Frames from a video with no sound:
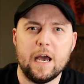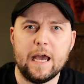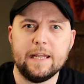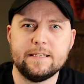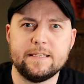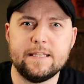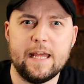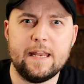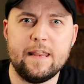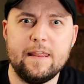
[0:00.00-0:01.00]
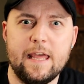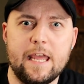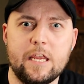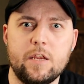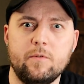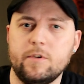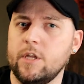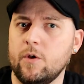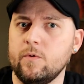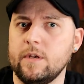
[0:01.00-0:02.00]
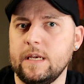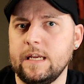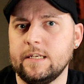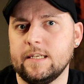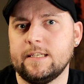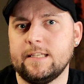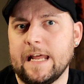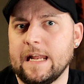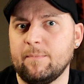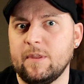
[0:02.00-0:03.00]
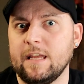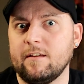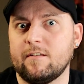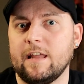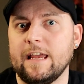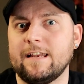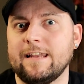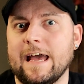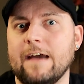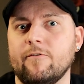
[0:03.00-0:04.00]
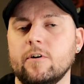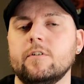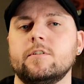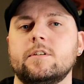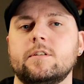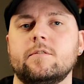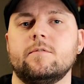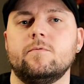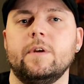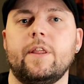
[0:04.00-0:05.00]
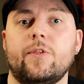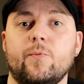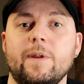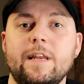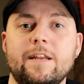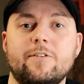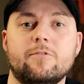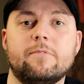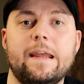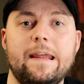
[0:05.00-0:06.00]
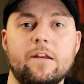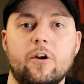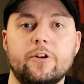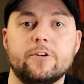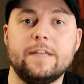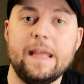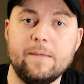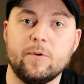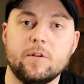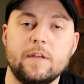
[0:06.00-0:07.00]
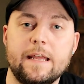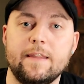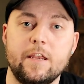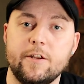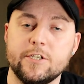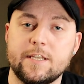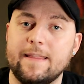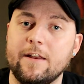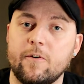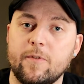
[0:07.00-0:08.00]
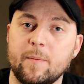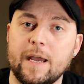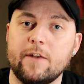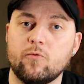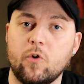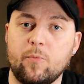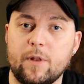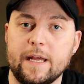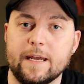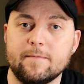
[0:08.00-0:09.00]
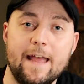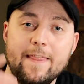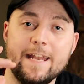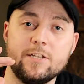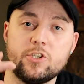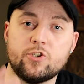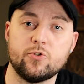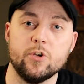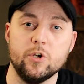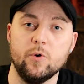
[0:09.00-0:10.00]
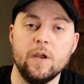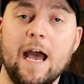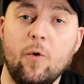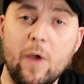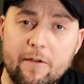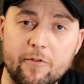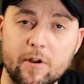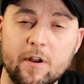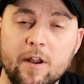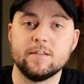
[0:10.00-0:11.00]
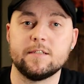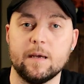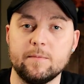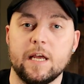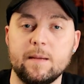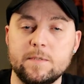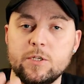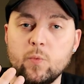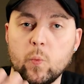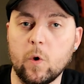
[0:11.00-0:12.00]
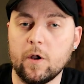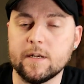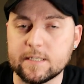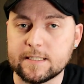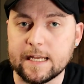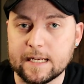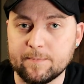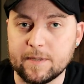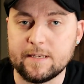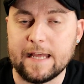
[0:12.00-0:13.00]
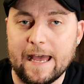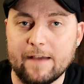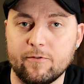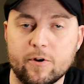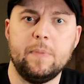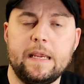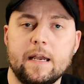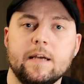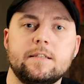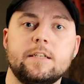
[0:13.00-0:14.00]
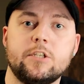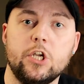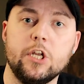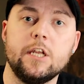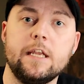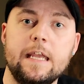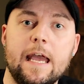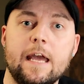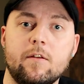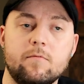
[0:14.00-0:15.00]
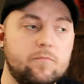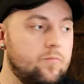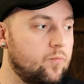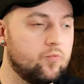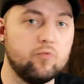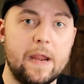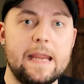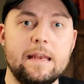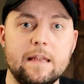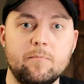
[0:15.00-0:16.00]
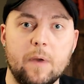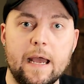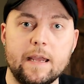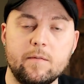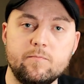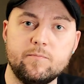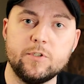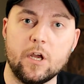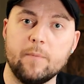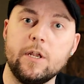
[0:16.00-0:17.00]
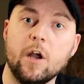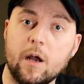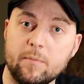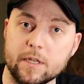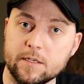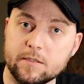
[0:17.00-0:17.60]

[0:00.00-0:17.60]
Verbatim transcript: I said that you don't need to set up things like taverns with 3D terrain on your table and that you can just theater of the mind roleplay it. And that is true. However, sometimes you wanna set up the tavern because it's gonna get raided by zombie goblins.